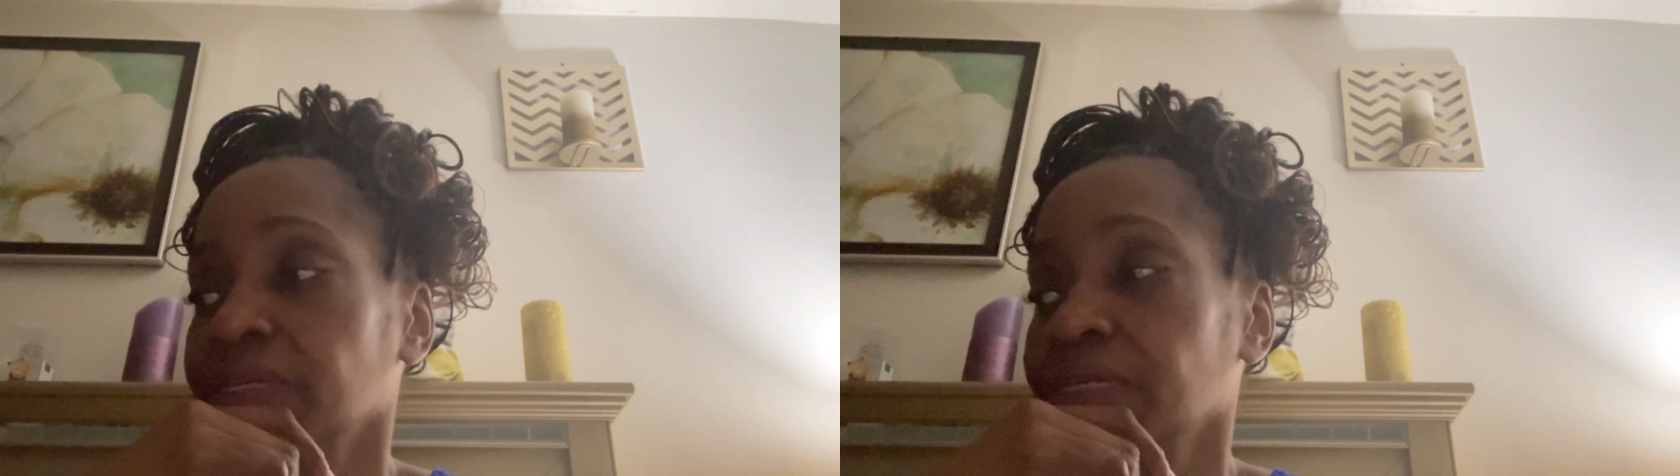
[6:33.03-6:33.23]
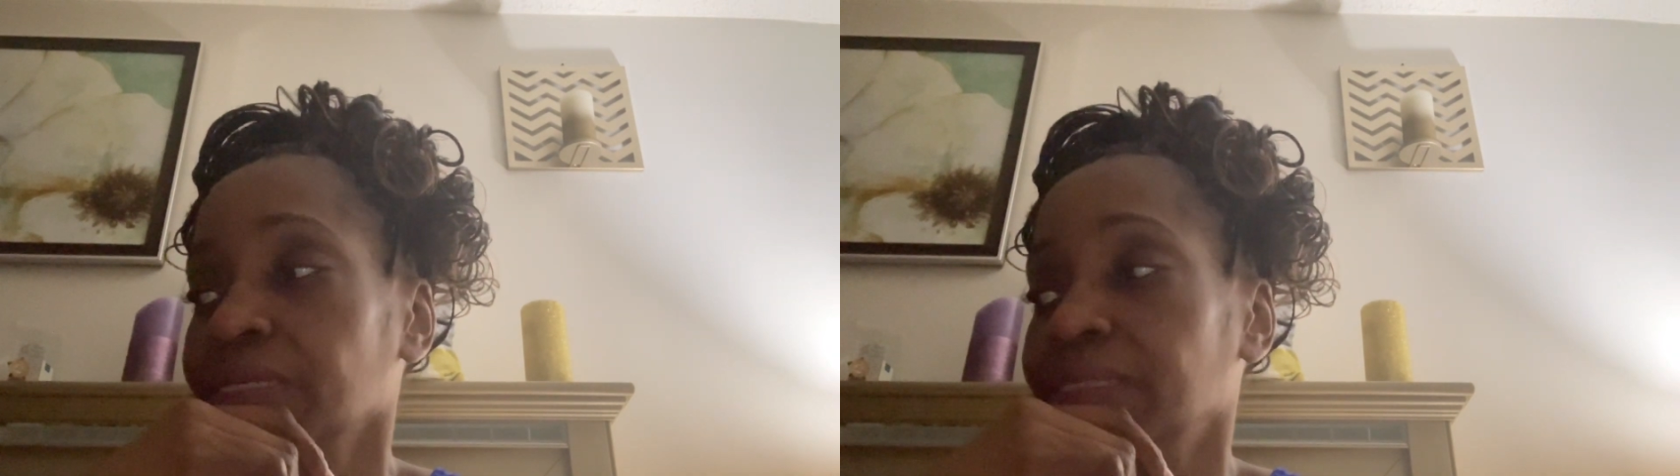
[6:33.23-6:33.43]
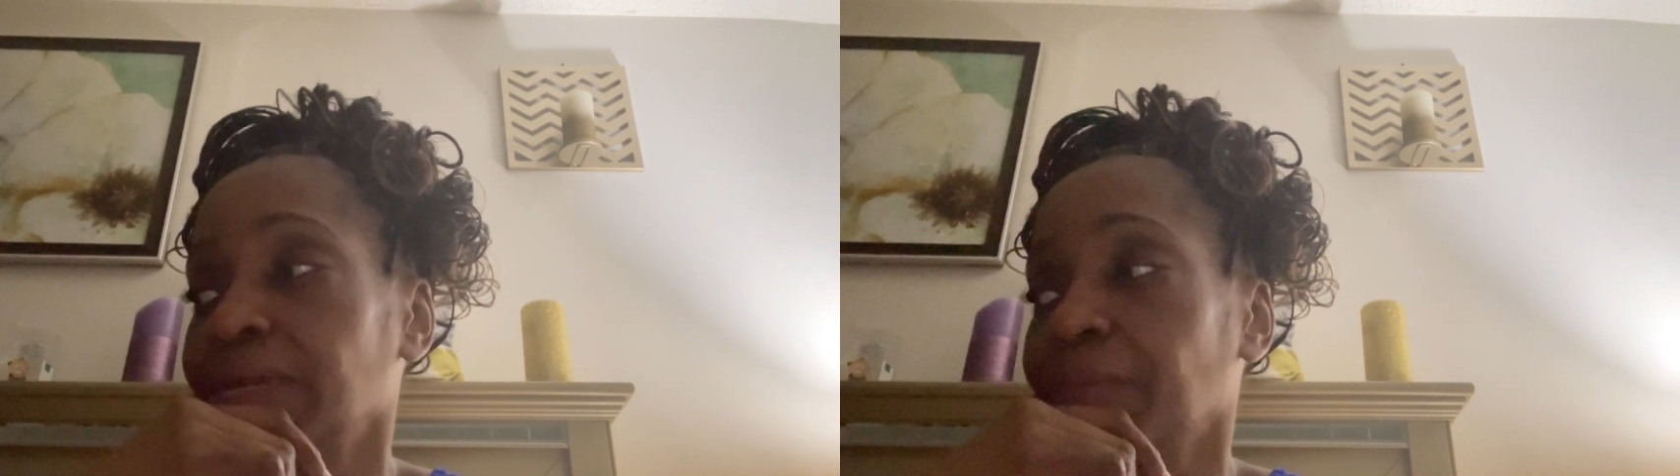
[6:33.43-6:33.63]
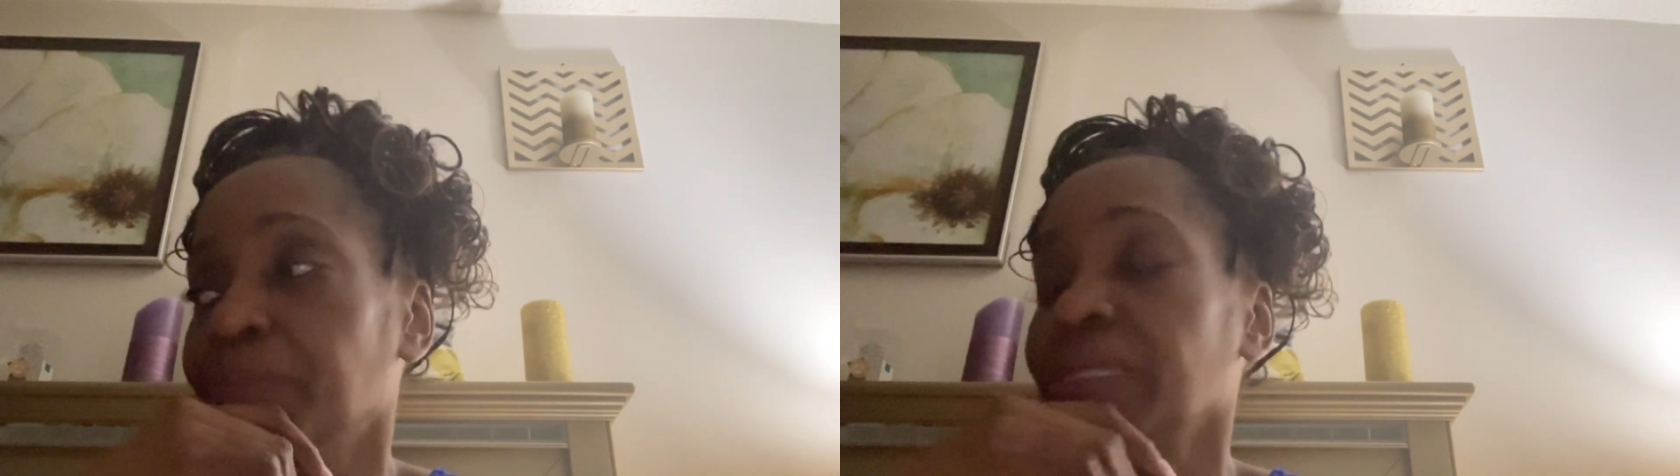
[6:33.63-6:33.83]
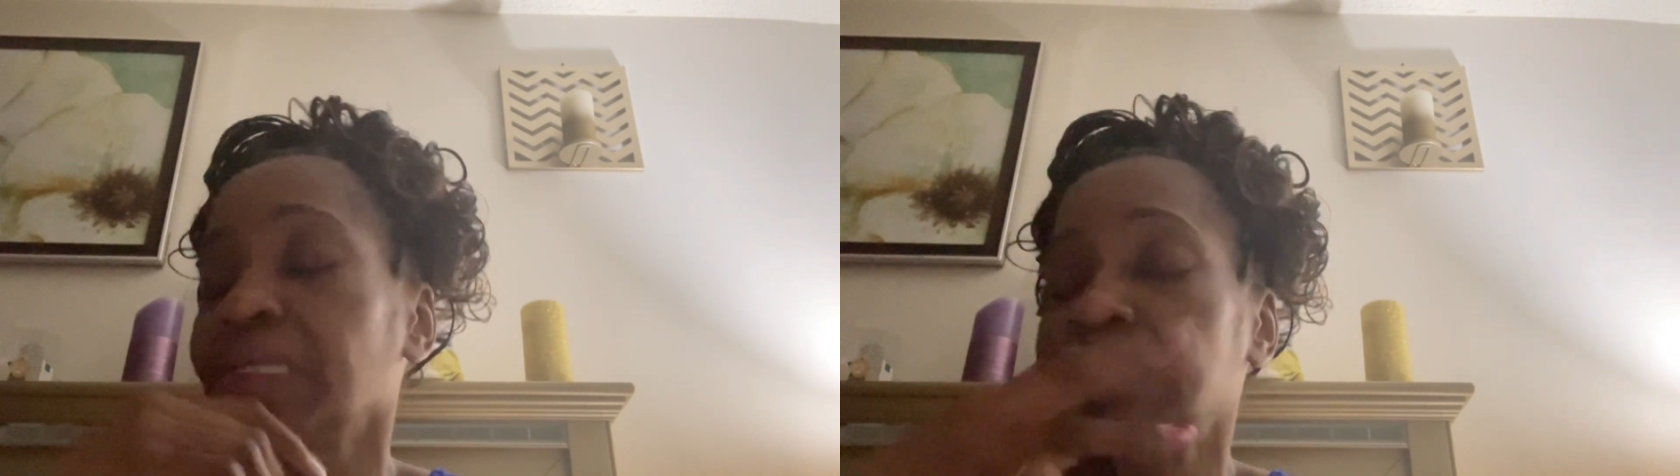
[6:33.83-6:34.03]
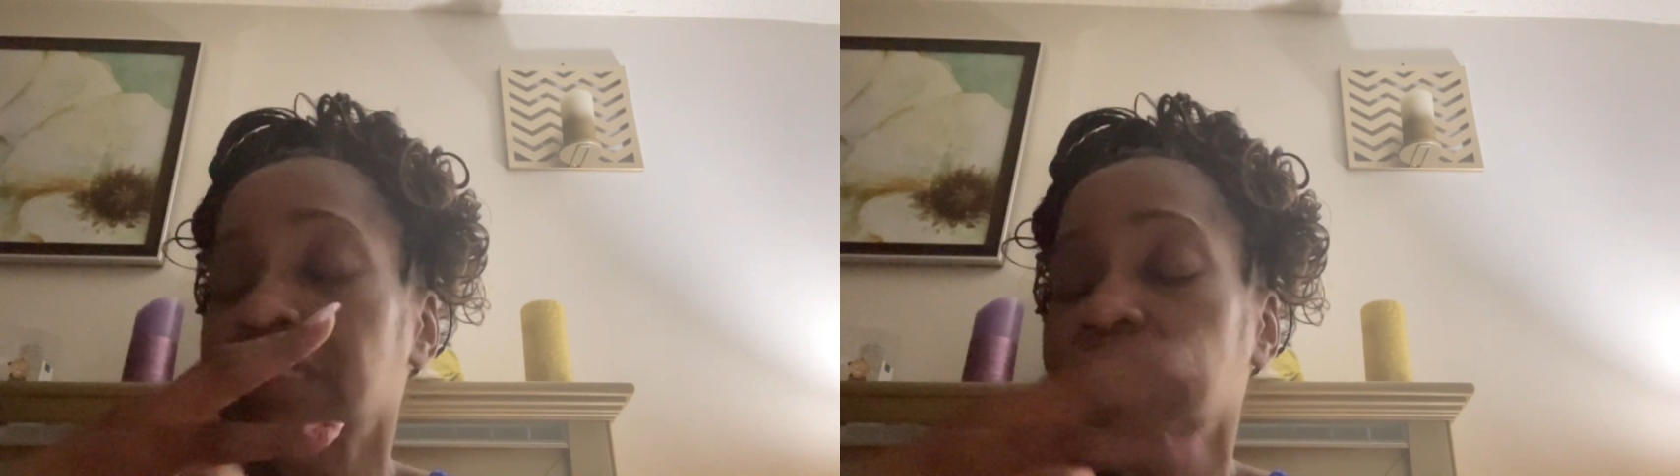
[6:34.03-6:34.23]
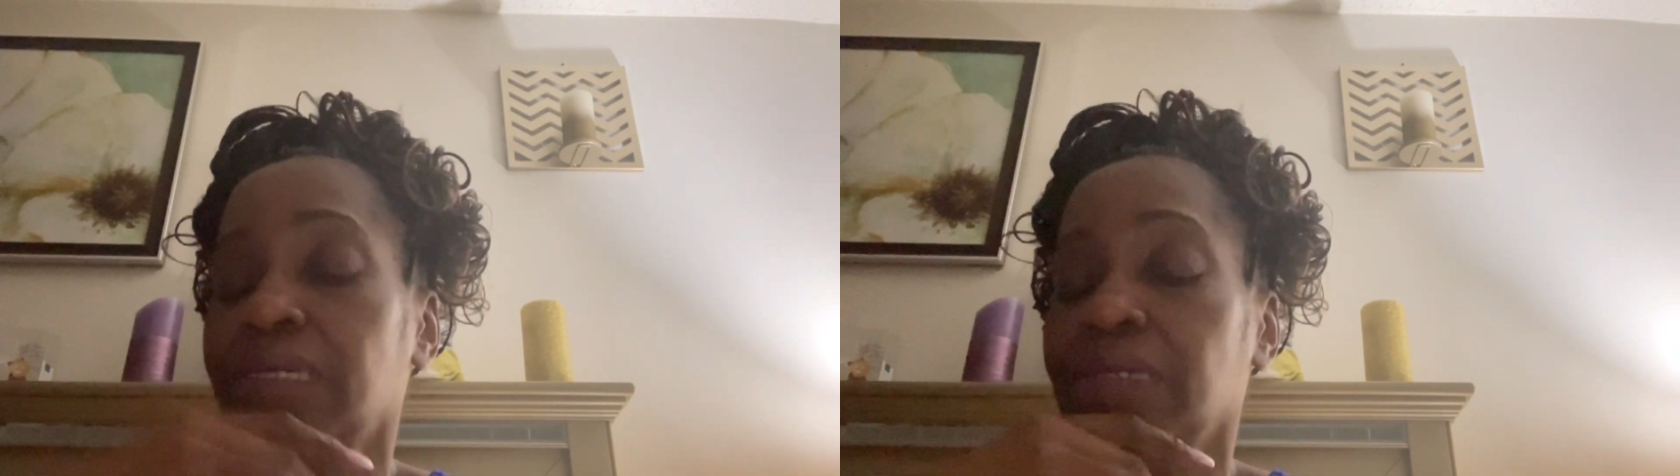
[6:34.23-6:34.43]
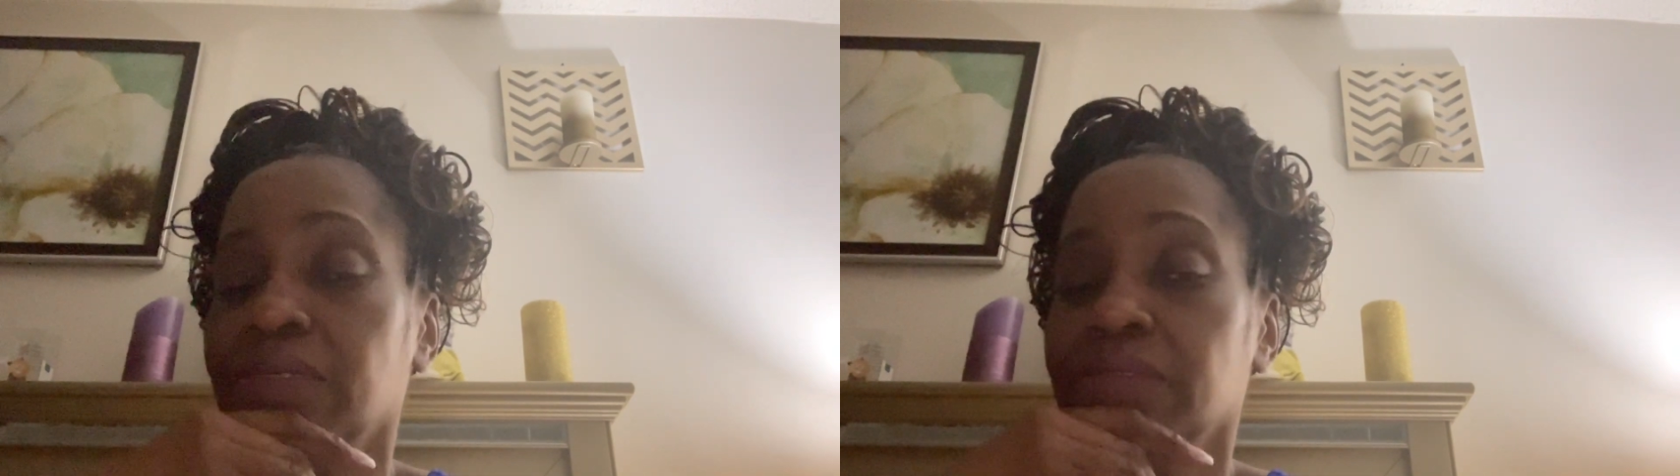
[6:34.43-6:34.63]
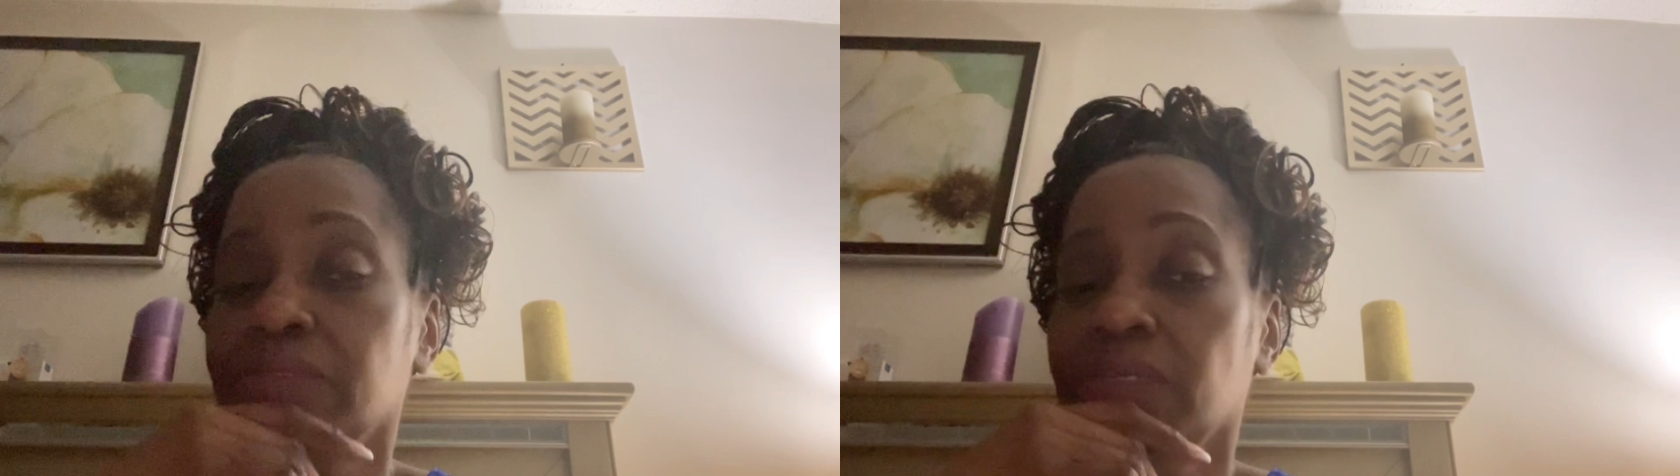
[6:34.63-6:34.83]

in that place again,